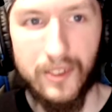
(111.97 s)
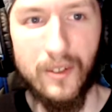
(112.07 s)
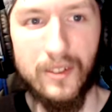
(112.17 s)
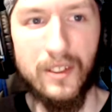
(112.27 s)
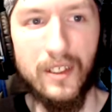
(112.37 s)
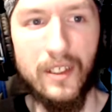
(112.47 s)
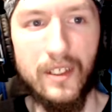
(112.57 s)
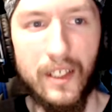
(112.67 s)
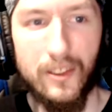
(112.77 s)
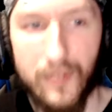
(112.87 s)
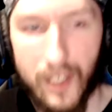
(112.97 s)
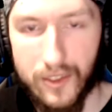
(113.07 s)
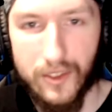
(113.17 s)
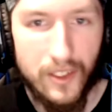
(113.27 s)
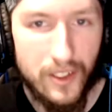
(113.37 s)
So it's the the
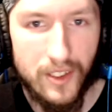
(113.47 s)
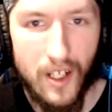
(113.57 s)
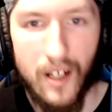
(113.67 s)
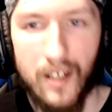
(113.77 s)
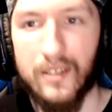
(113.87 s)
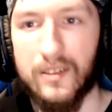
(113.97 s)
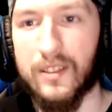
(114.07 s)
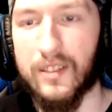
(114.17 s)
introduction to the STARS,